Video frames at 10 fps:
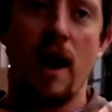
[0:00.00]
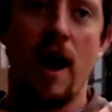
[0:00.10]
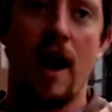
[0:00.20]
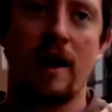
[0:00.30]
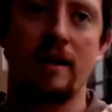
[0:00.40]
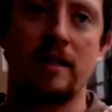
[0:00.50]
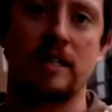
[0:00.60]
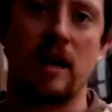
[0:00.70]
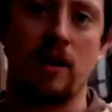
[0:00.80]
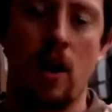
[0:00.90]
and the
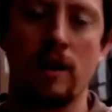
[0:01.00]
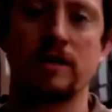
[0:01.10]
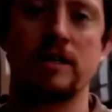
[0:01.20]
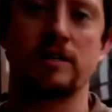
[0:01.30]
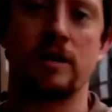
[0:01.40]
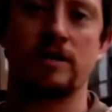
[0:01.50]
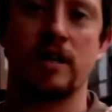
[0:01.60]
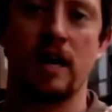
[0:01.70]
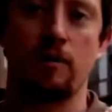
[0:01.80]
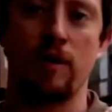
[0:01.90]
psychology
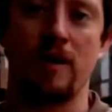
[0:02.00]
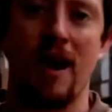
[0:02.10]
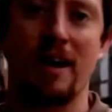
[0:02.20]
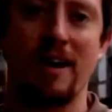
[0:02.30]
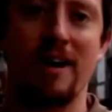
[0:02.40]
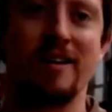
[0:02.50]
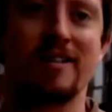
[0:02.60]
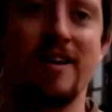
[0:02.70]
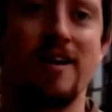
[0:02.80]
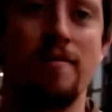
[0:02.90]
associated with that
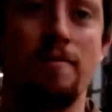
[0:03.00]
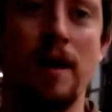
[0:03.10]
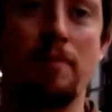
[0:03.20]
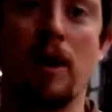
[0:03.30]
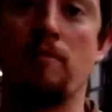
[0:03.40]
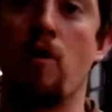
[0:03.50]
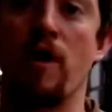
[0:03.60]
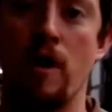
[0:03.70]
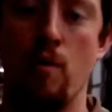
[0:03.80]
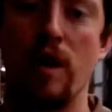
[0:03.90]
is people are more
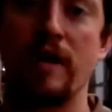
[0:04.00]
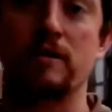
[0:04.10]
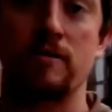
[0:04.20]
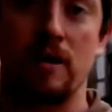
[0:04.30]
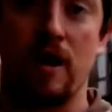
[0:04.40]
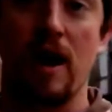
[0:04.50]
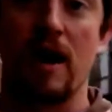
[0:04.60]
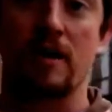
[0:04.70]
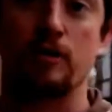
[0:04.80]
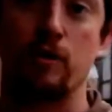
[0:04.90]
willing to
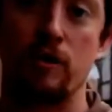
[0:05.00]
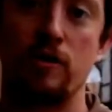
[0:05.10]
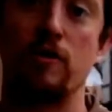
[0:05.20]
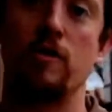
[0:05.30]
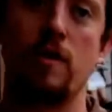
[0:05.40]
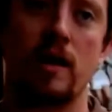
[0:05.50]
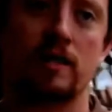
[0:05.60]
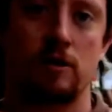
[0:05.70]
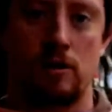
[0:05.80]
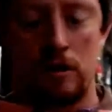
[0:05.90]
engage with you
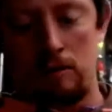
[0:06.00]
and to